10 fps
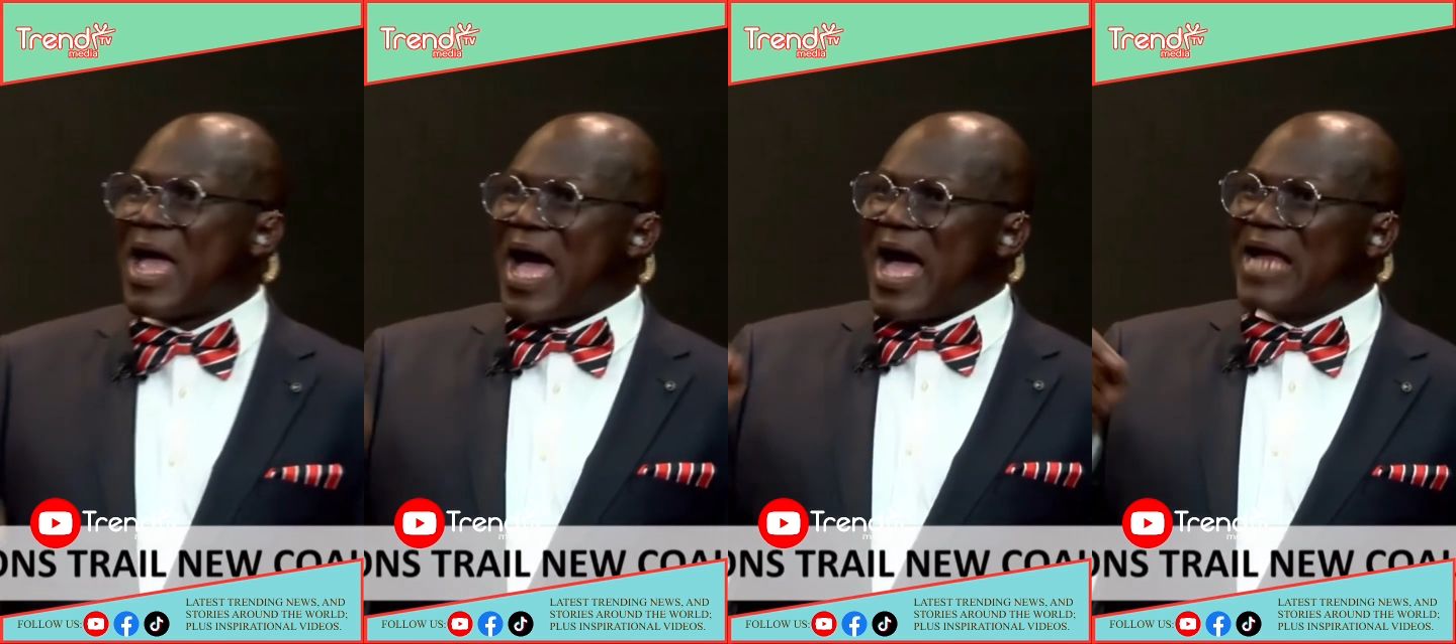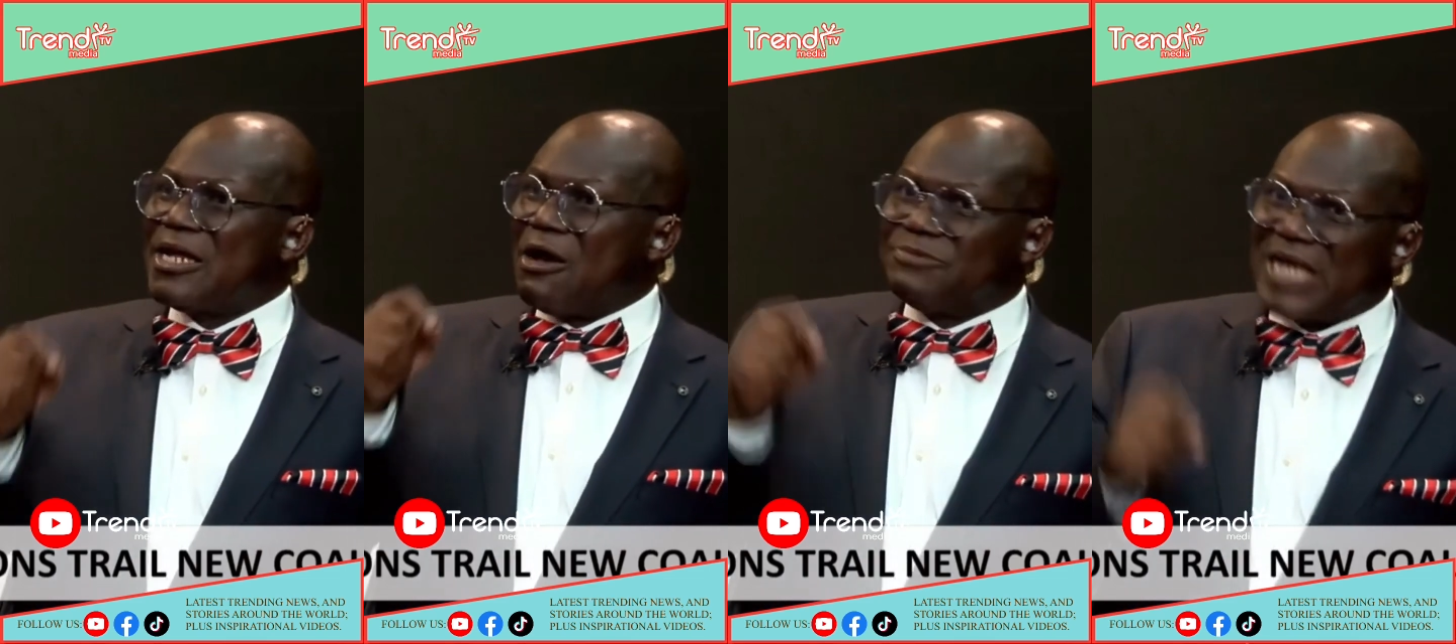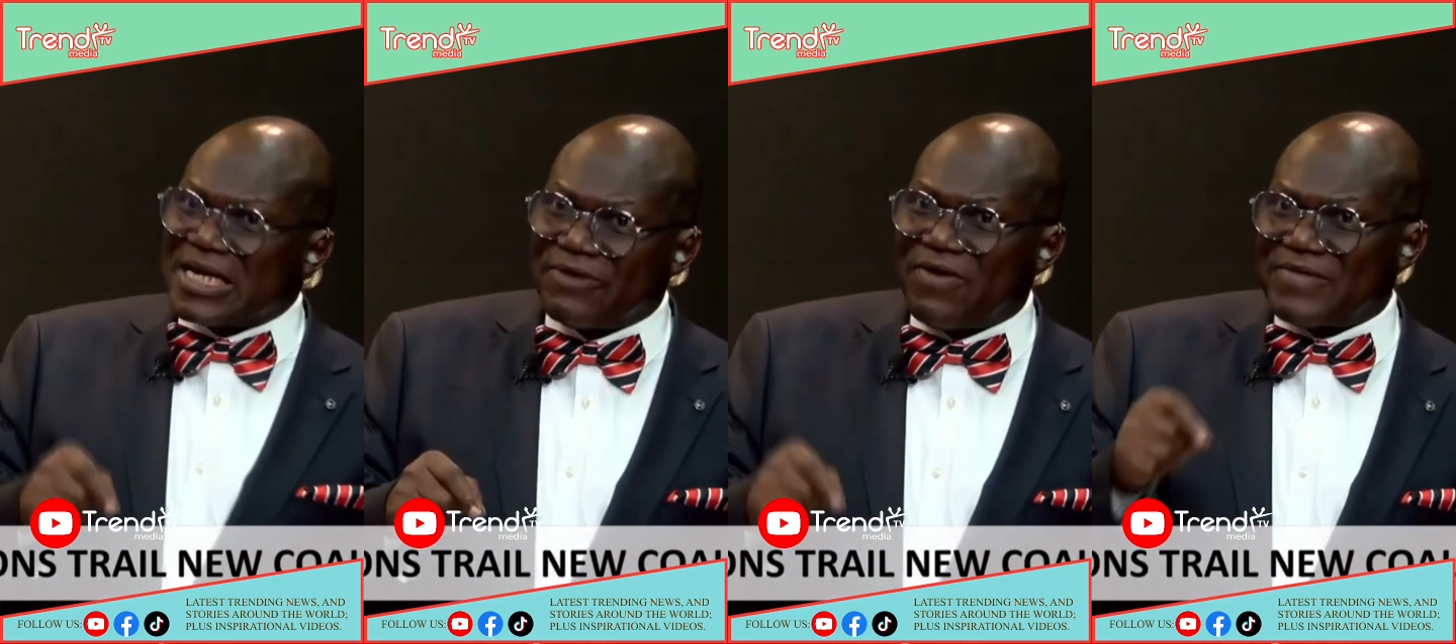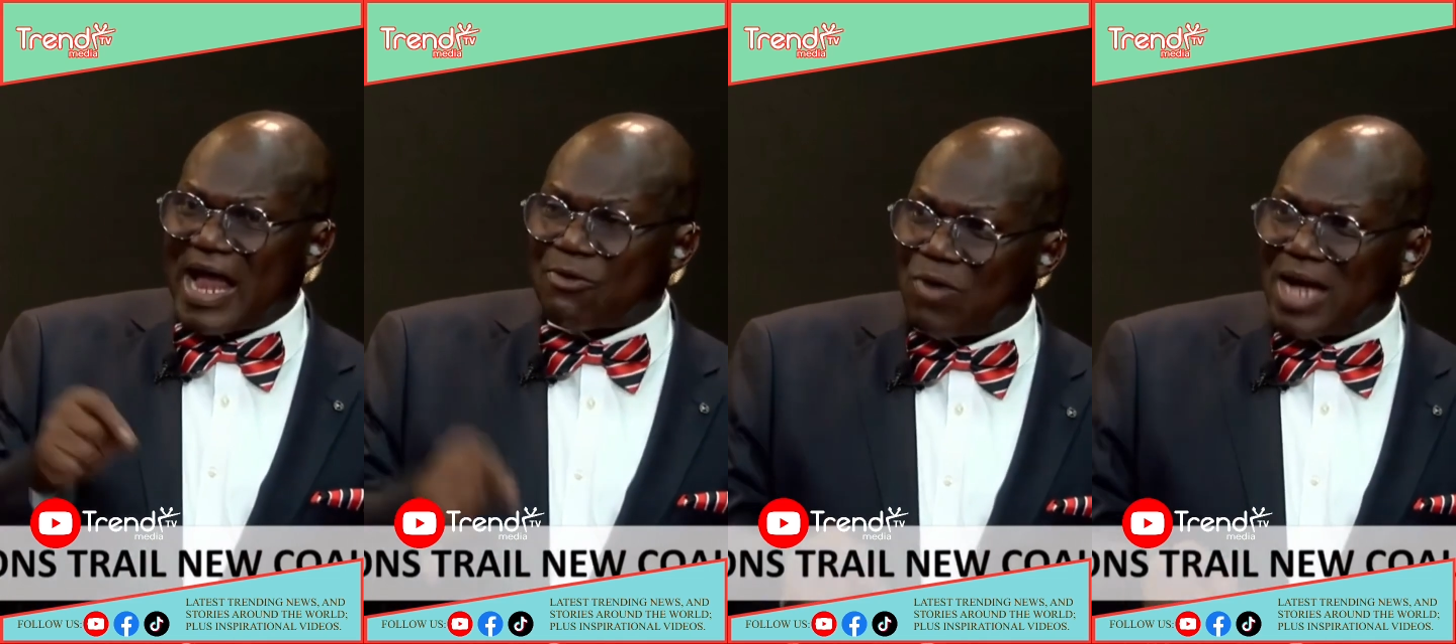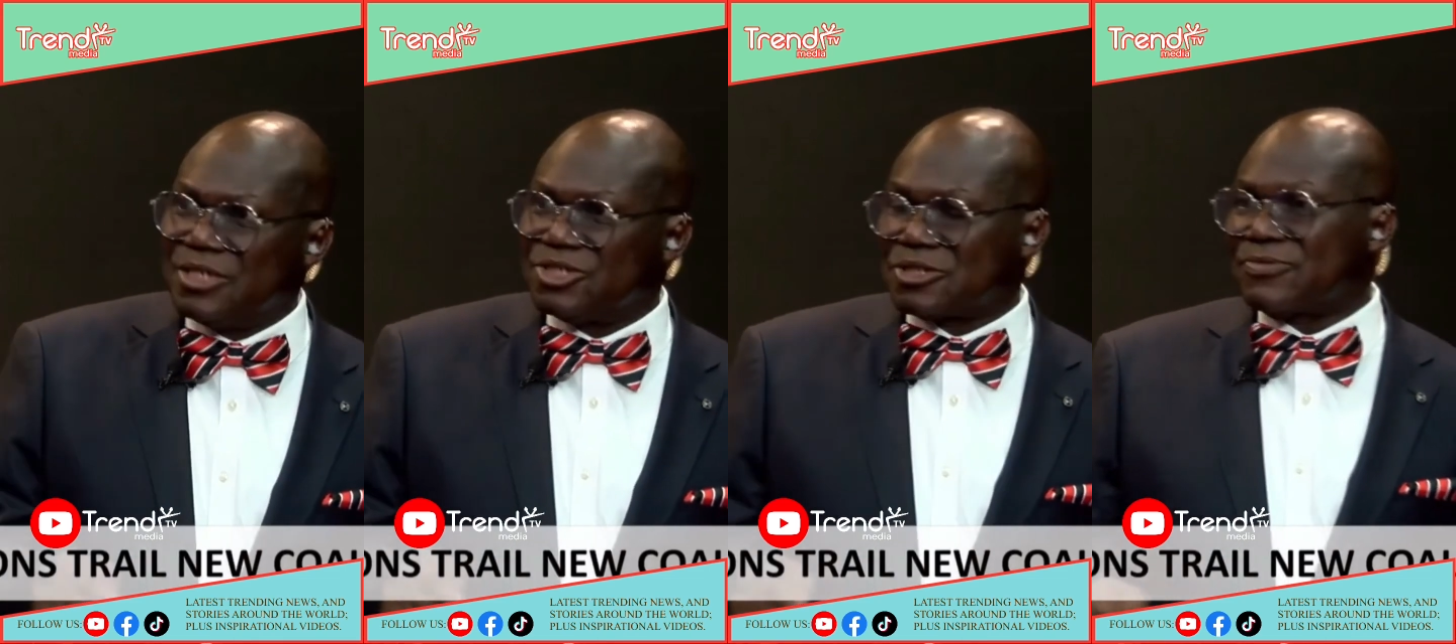And the objective of that
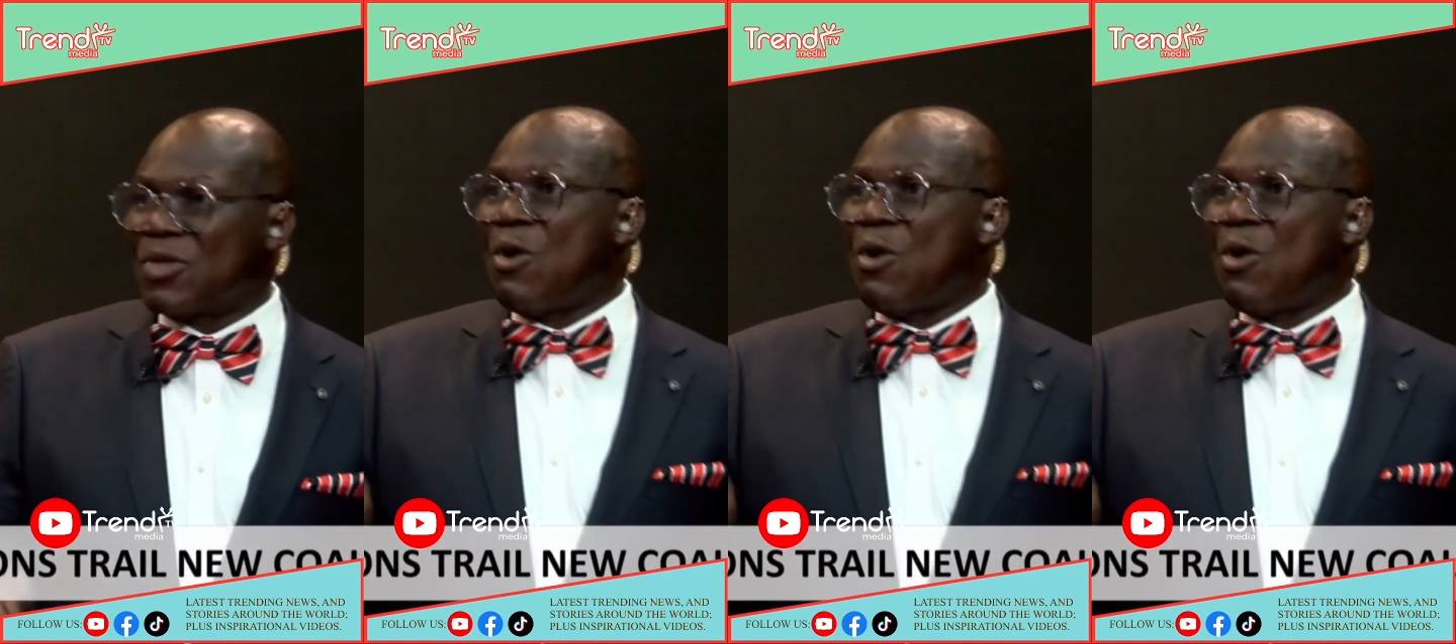coalition